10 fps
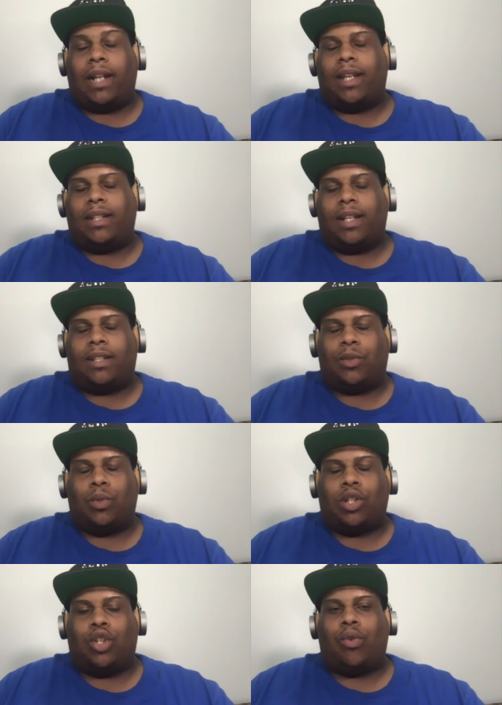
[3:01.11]
and I think that this
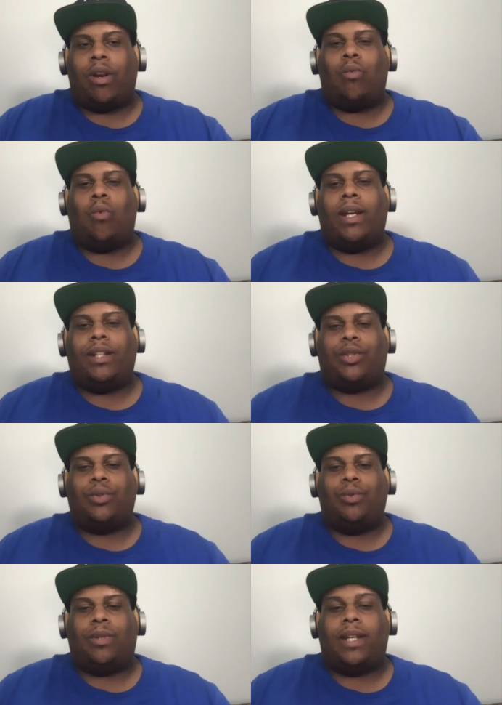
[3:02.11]
was a great way
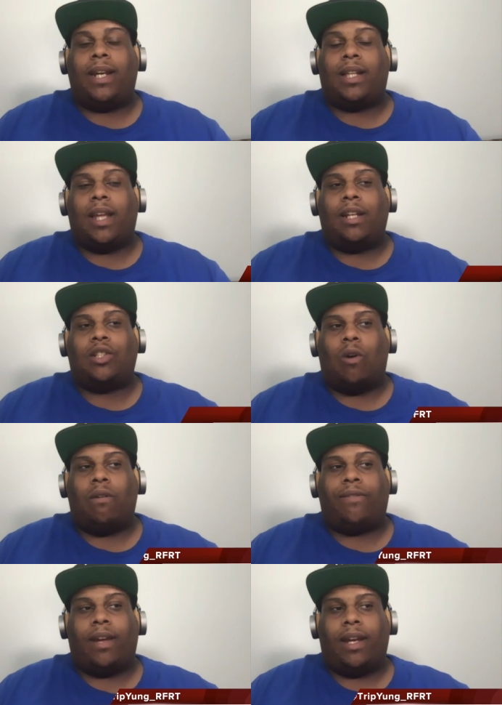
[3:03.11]
to kick things
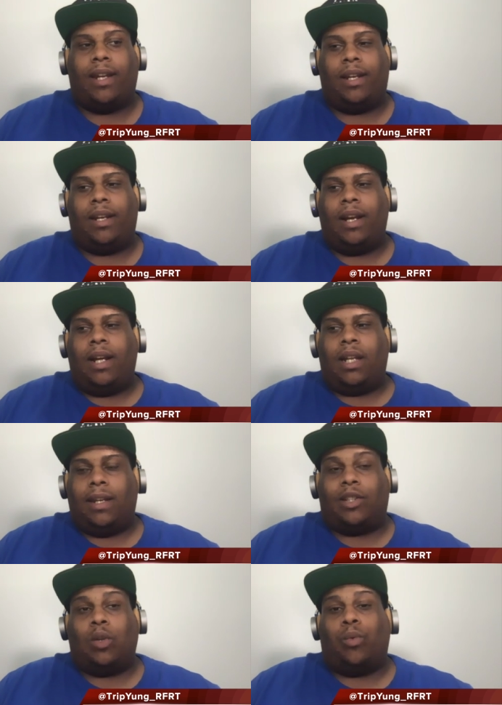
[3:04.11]
off and
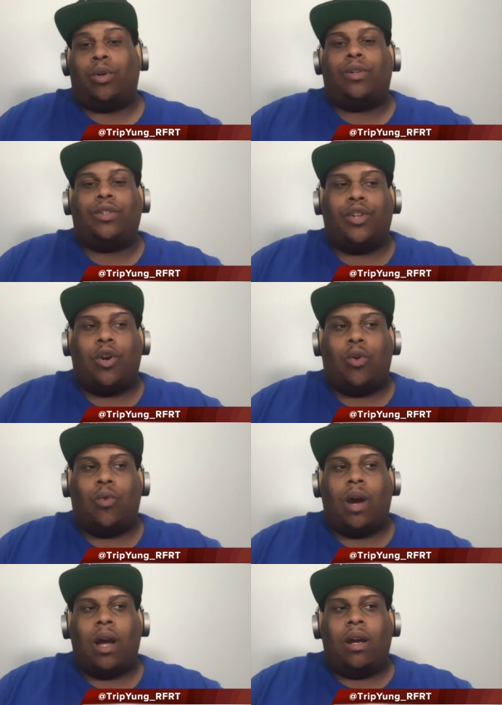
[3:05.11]
let the world
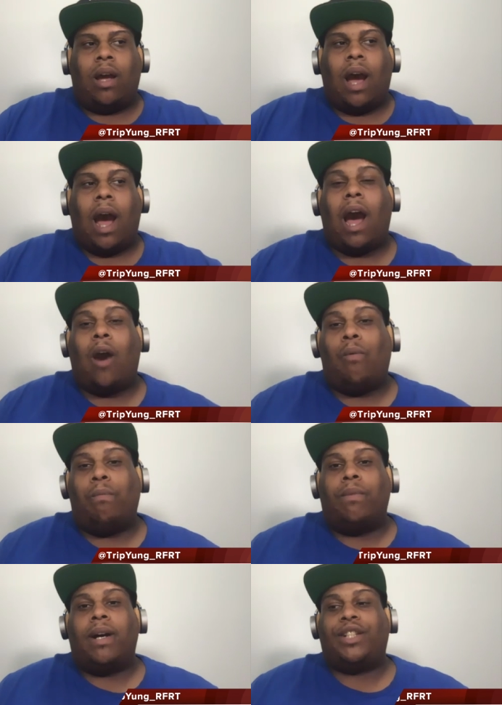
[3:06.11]
know
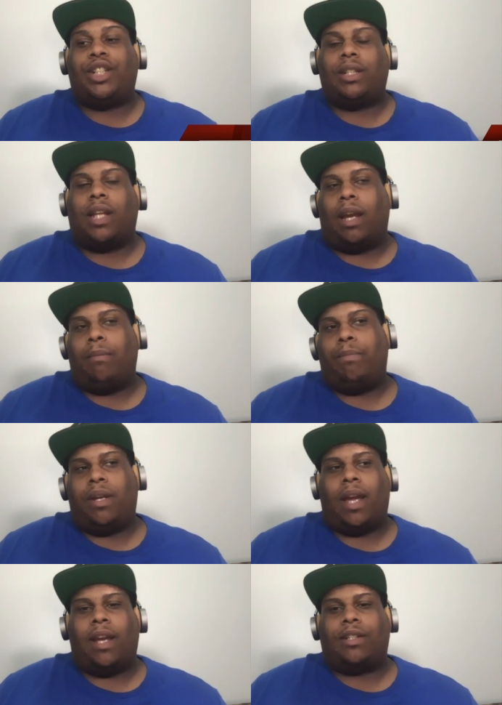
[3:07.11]
how much the
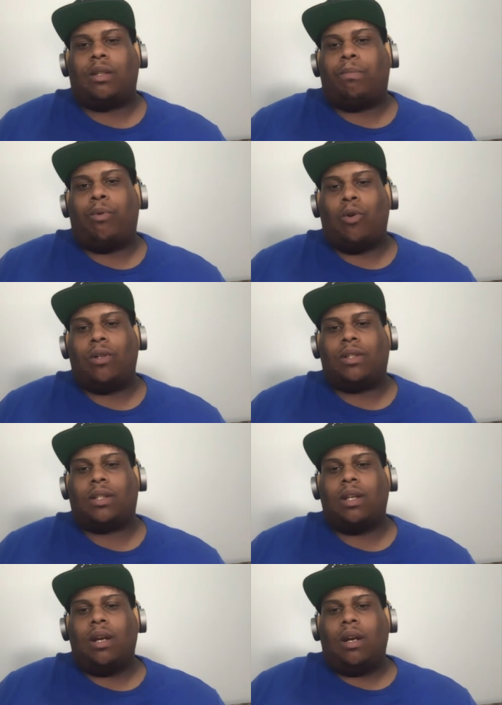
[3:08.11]
NBA
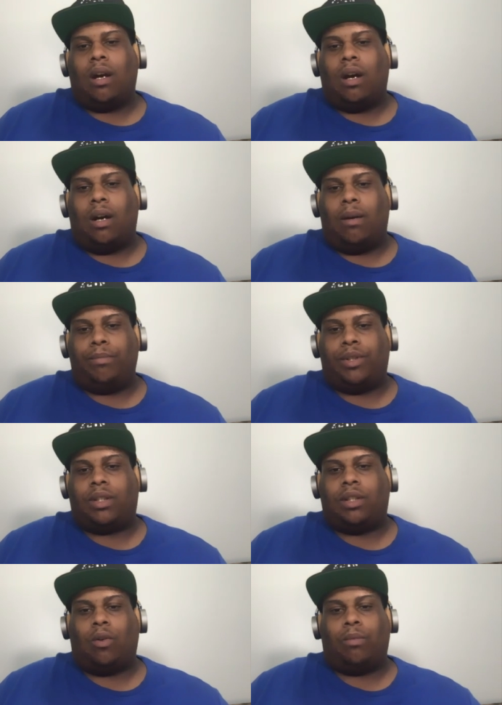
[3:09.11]
supports um,
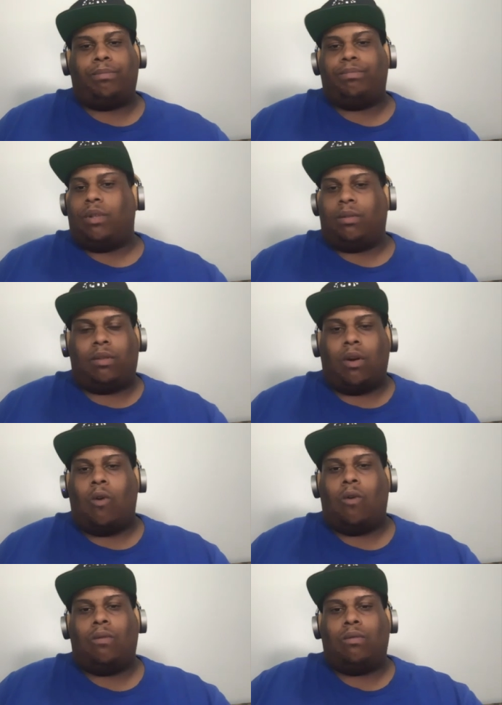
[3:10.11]
just you know the
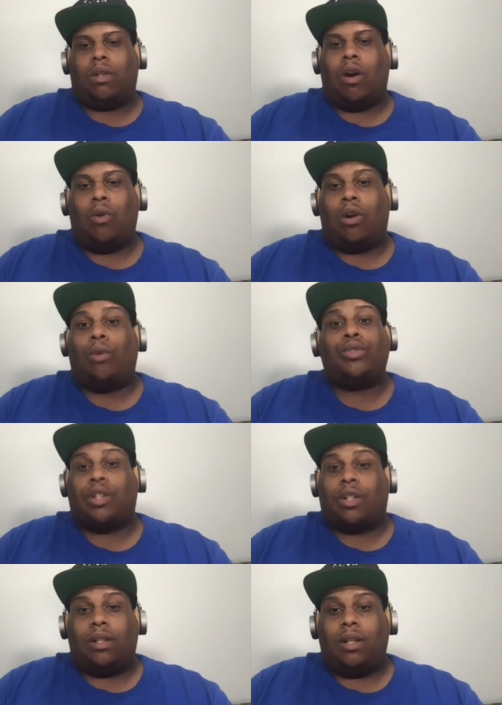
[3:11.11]
whole the whole
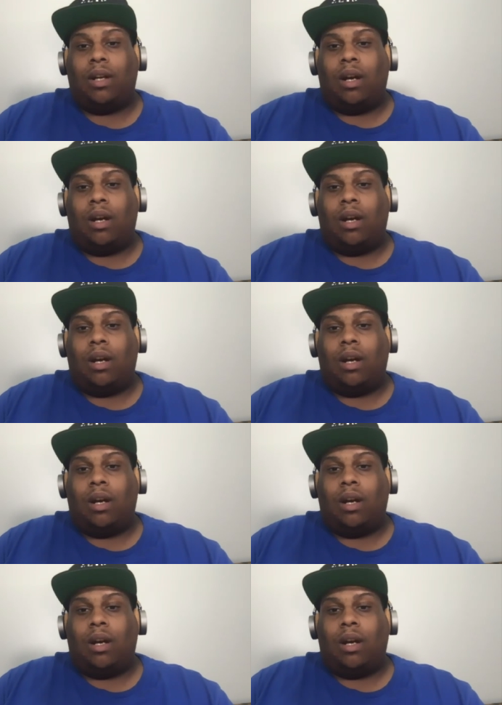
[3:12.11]
culture